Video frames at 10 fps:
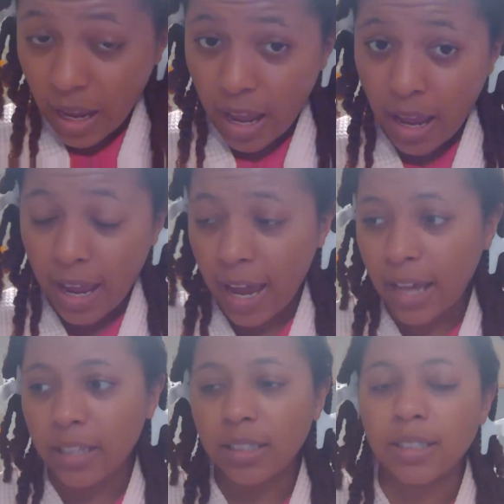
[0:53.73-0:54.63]
I
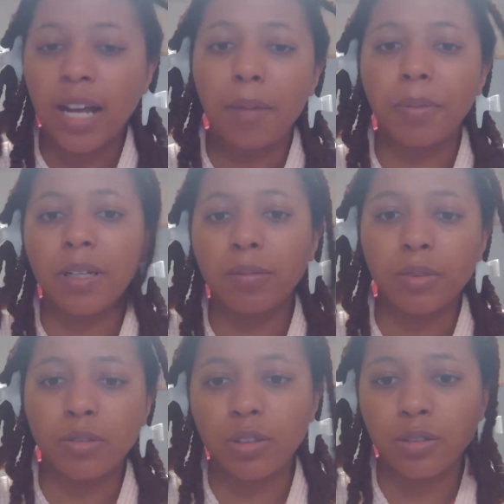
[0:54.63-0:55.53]
had to stop in
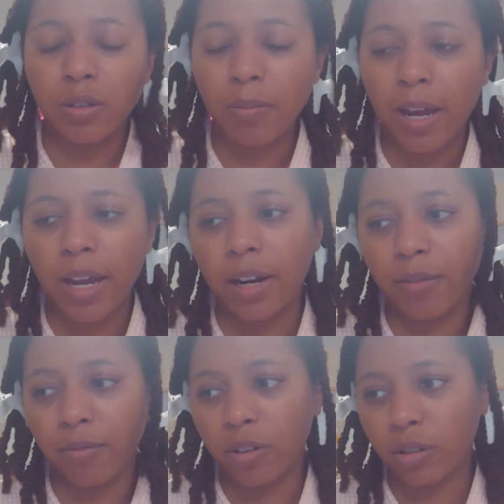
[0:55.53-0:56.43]
between doing my hair
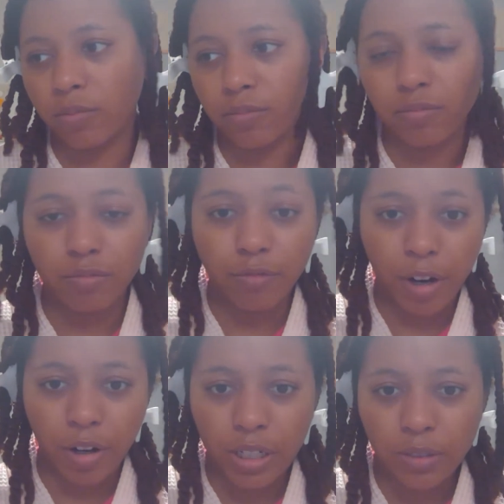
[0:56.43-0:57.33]
for
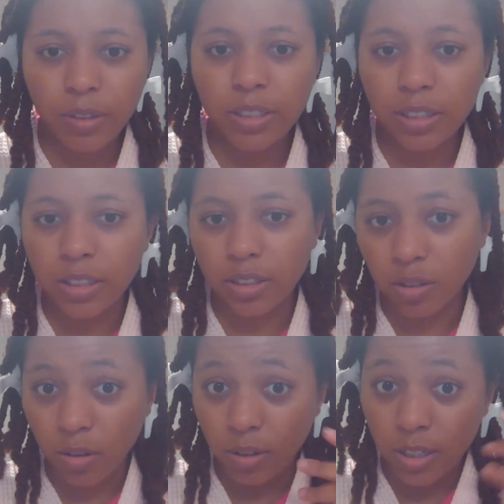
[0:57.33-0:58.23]
various reasons. And
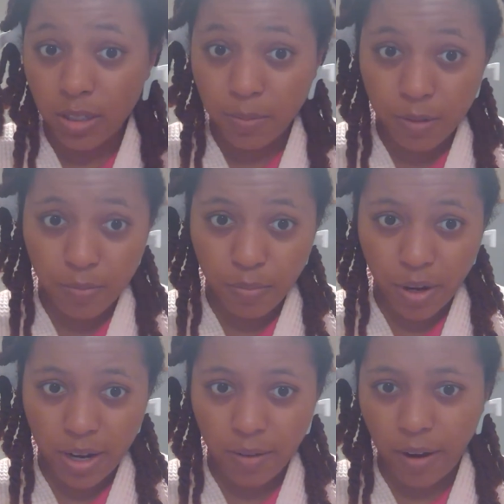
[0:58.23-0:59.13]
so this
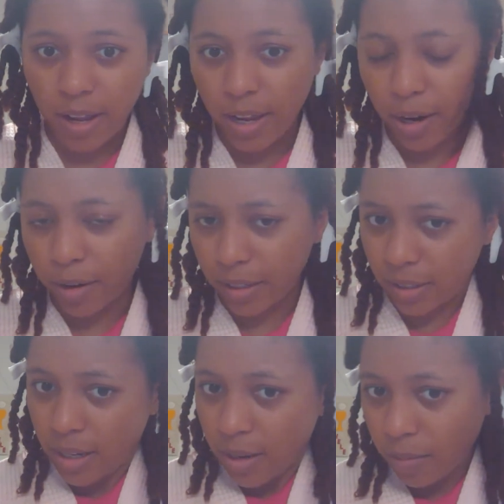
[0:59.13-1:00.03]
braid right here and
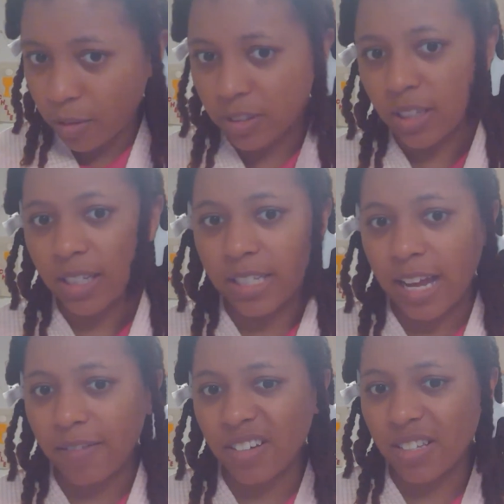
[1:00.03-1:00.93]
most of this
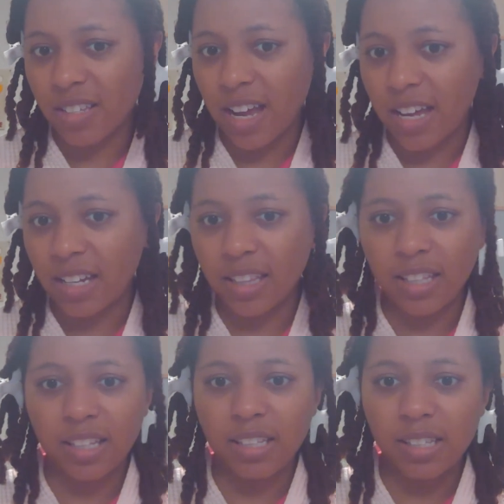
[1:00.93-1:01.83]
half, because I did
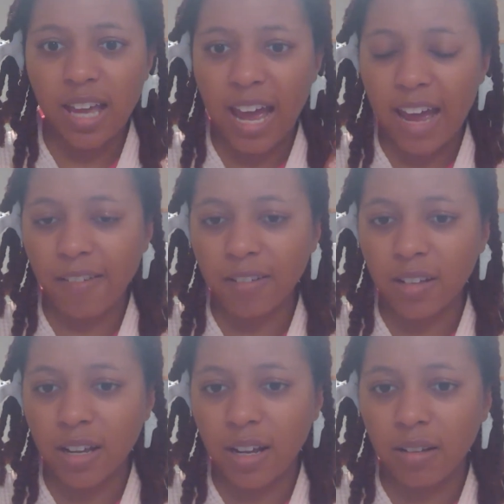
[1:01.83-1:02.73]
this half
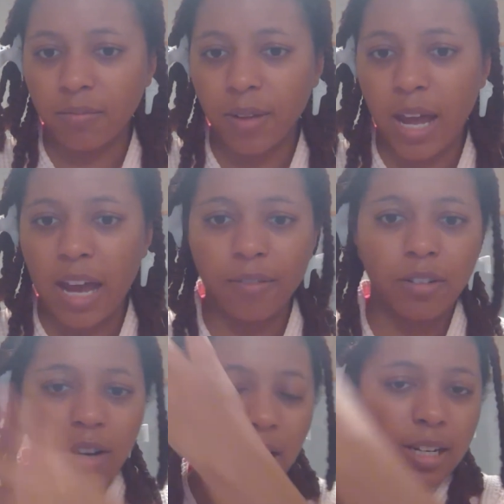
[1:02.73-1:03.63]

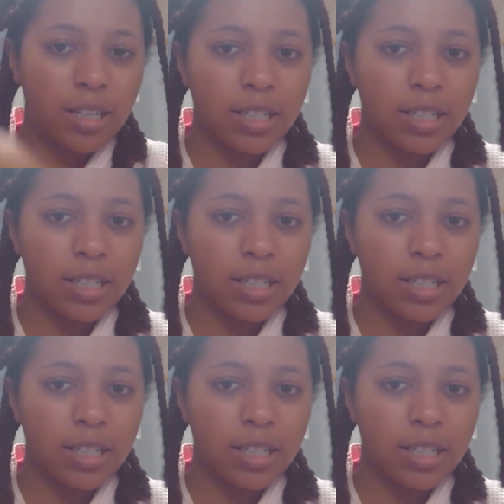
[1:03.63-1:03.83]
after I did